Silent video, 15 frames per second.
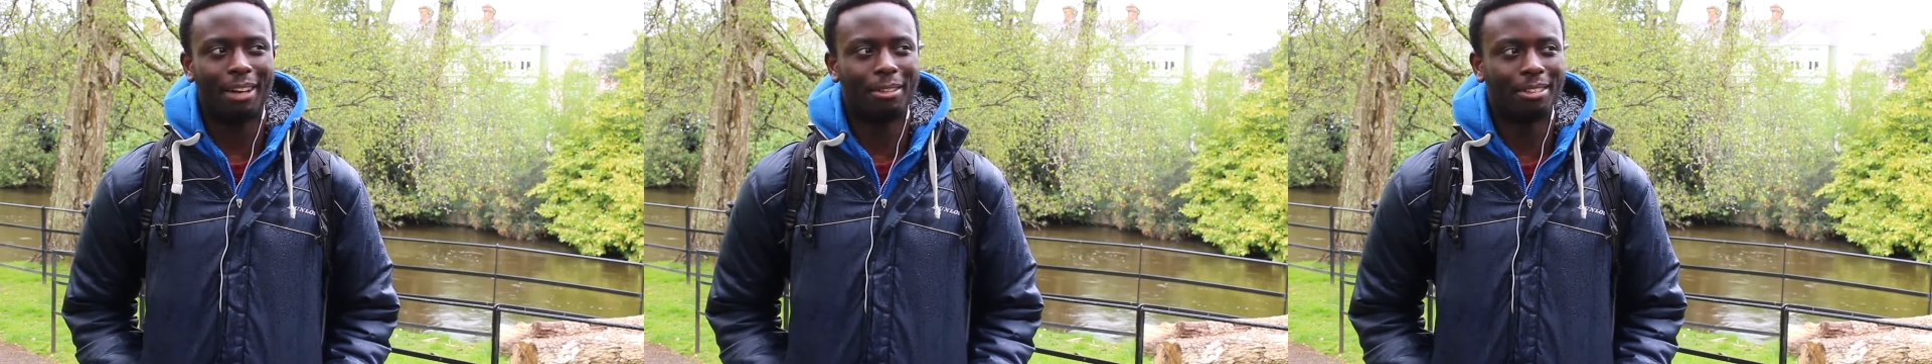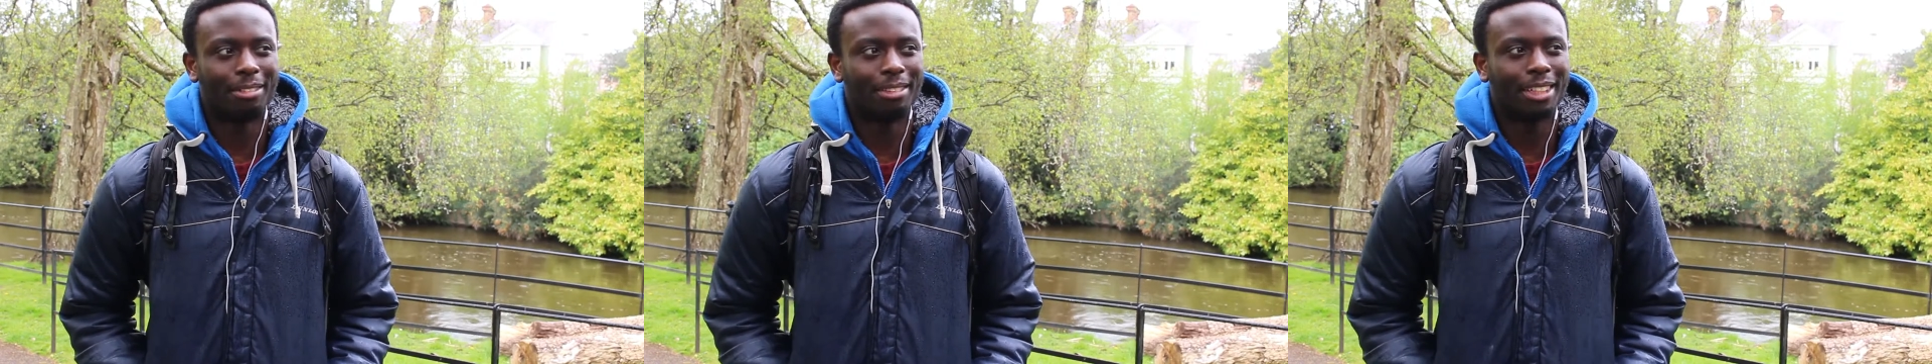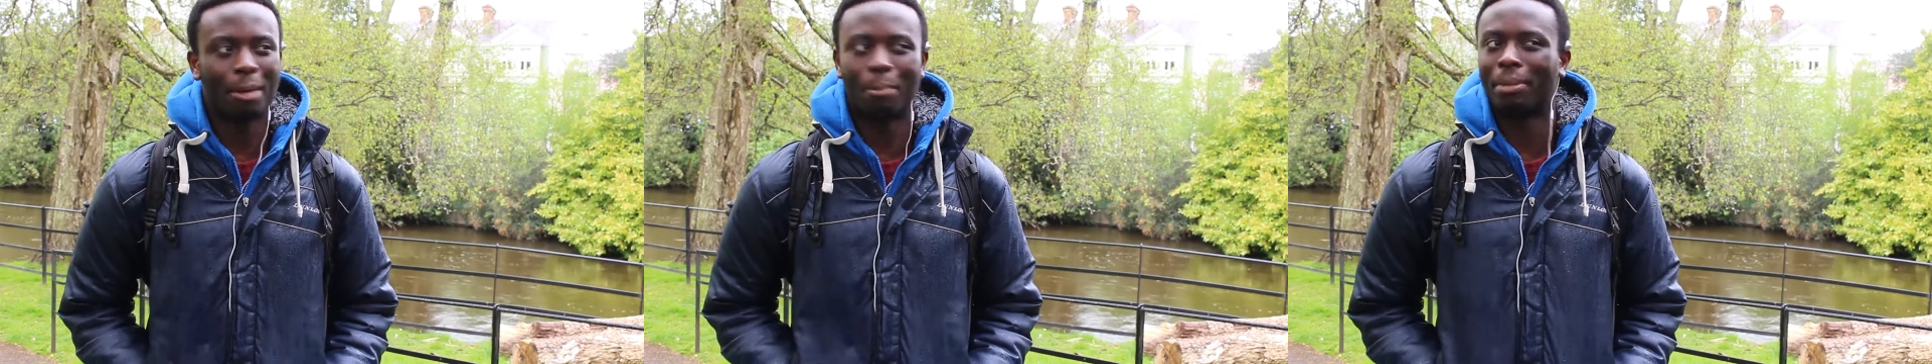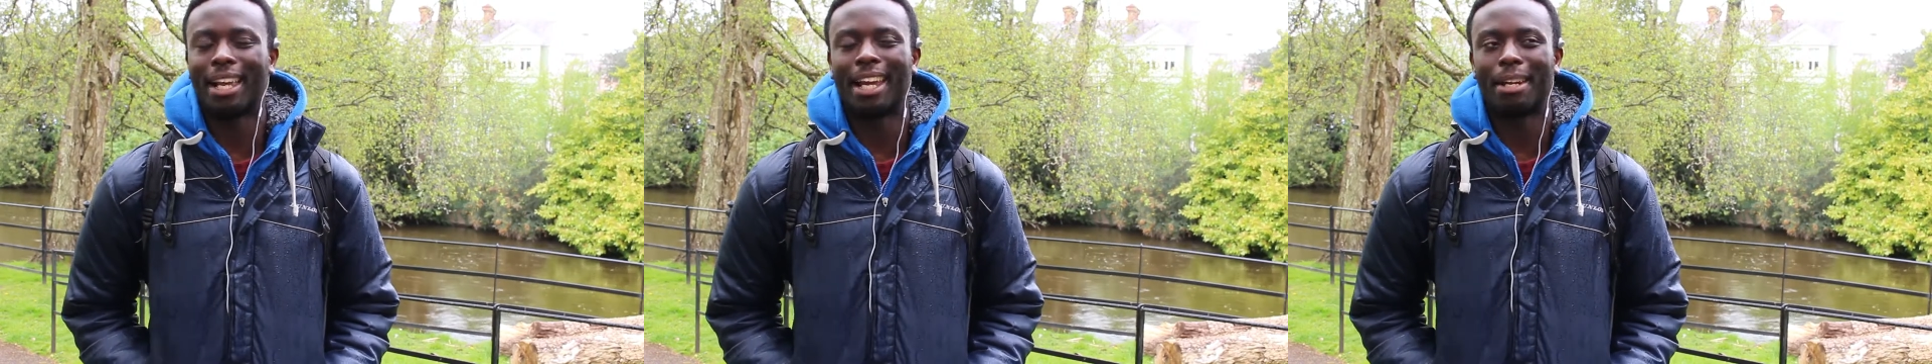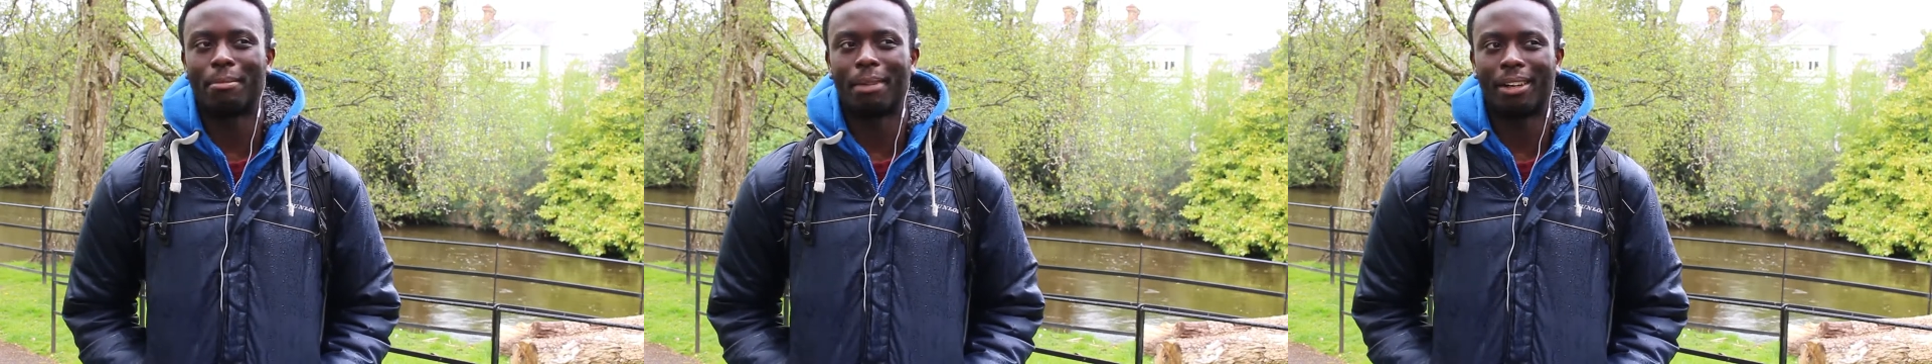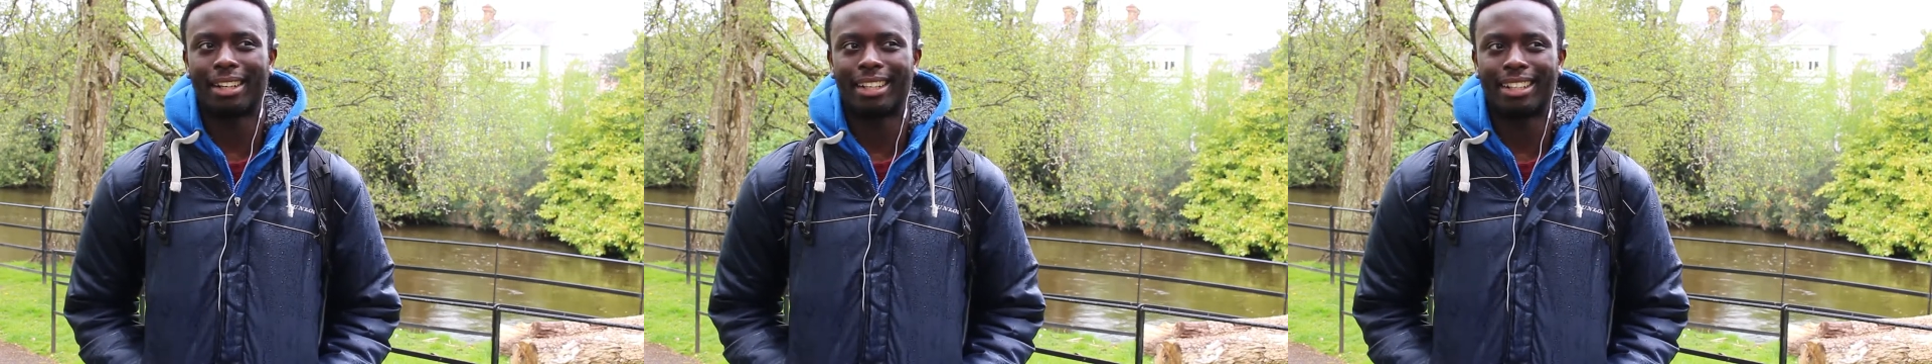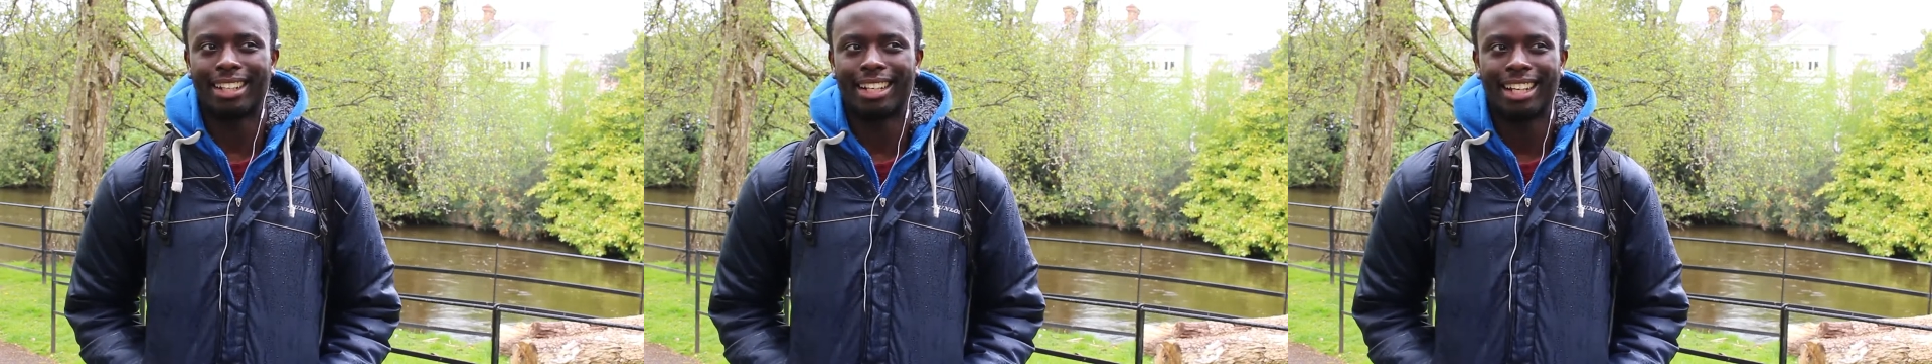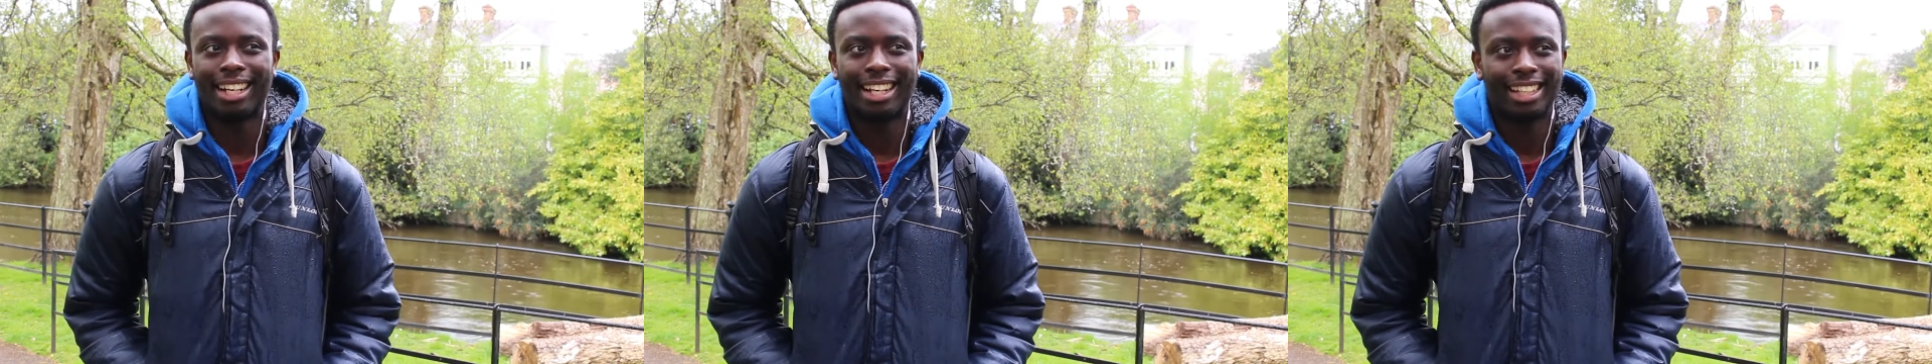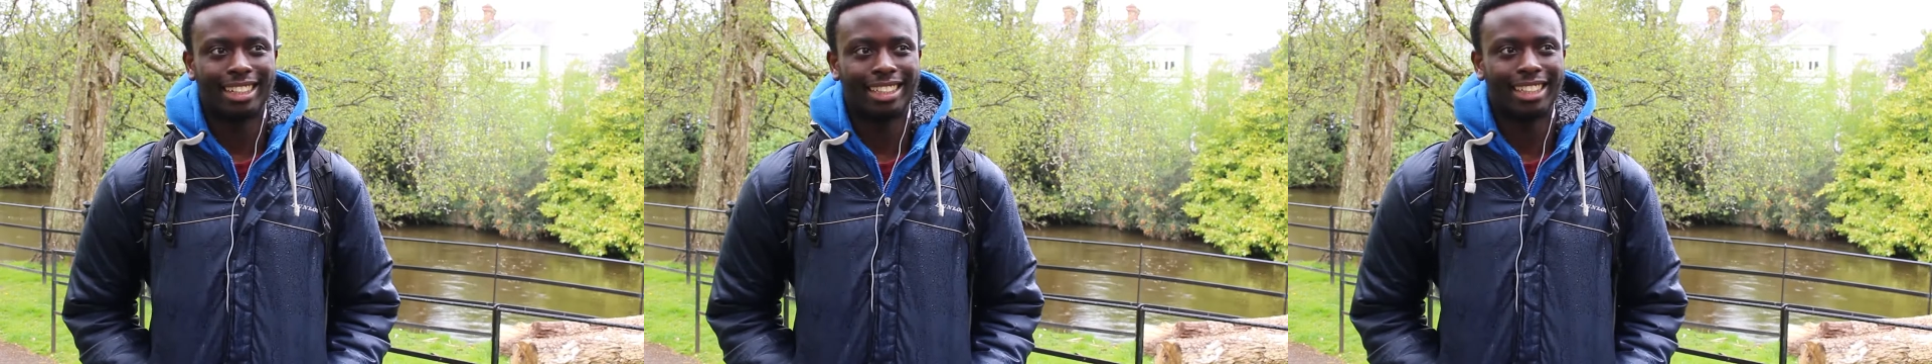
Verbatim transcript: I wouldn't complain about it,